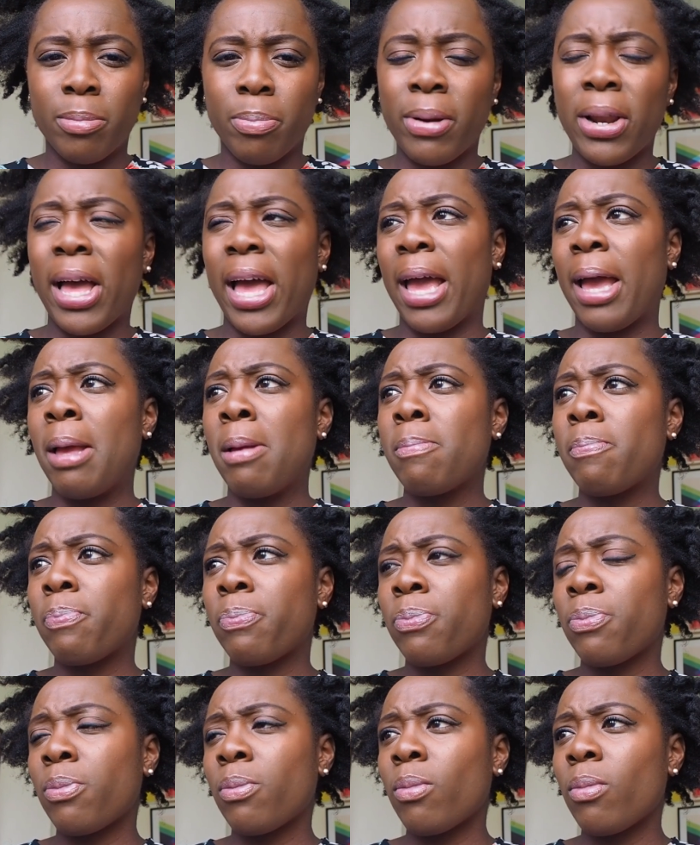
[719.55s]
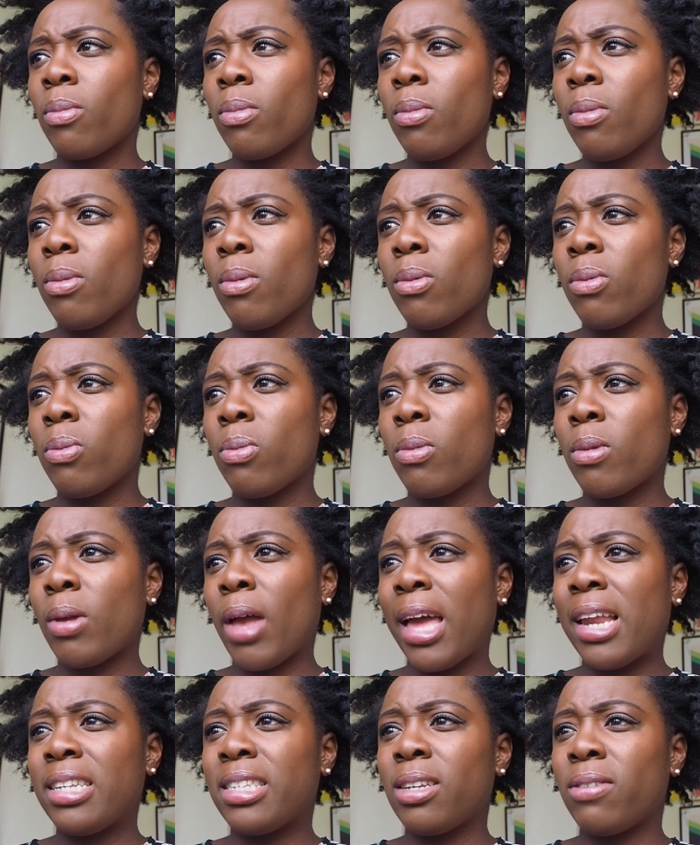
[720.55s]
play.
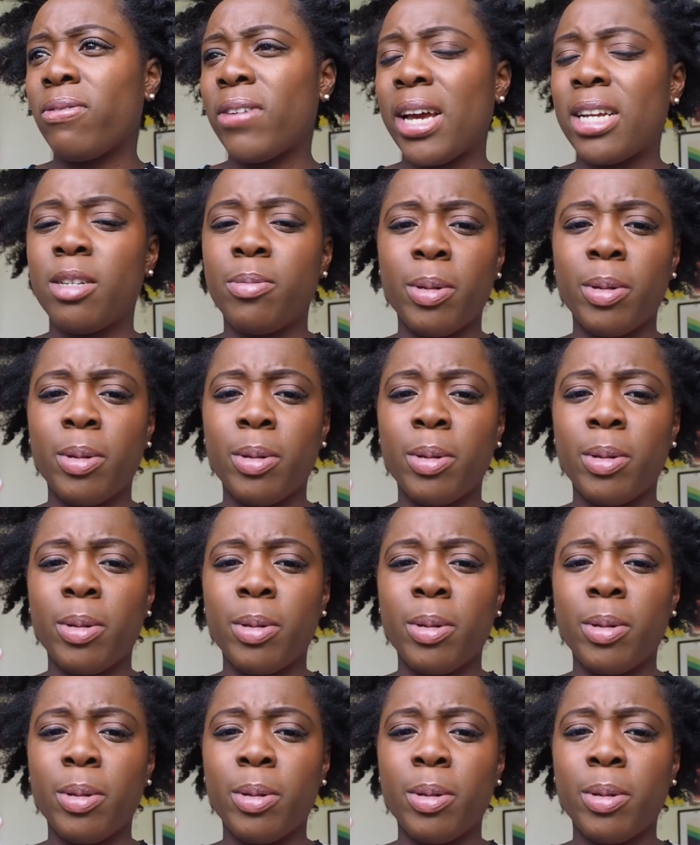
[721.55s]
And is it fair to